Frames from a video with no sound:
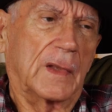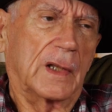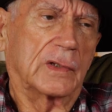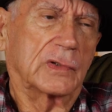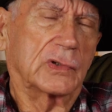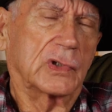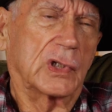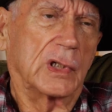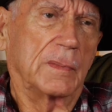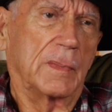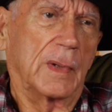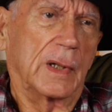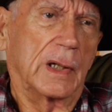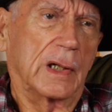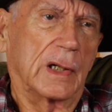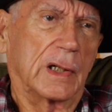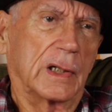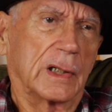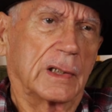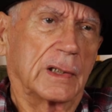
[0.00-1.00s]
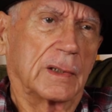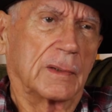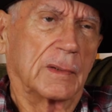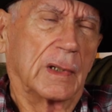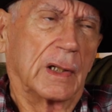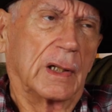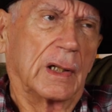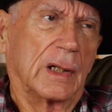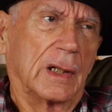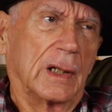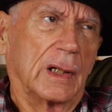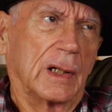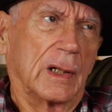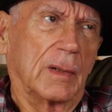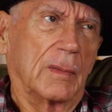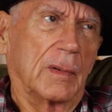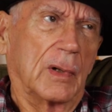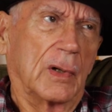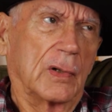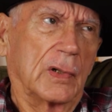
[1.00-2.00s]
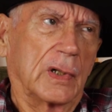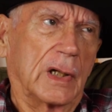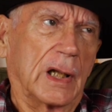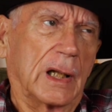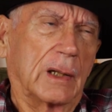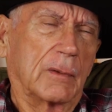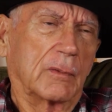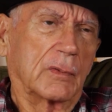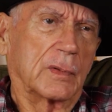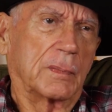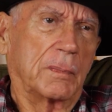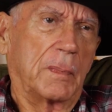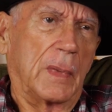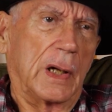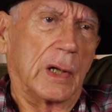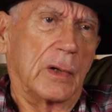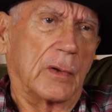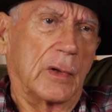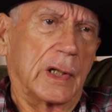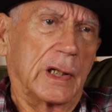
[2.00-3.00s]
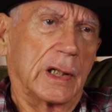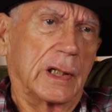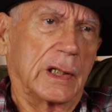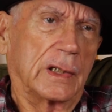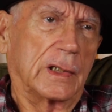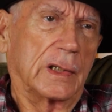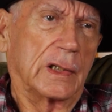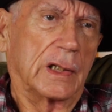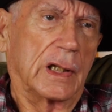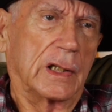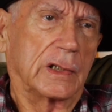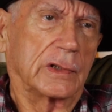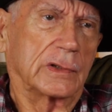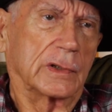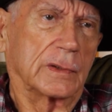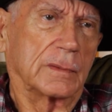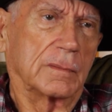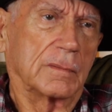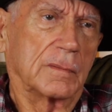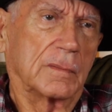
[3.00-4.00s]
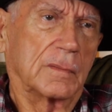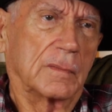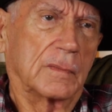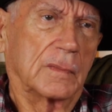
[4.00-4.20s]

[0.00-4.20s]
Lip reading: She married, her name was Mary Nation.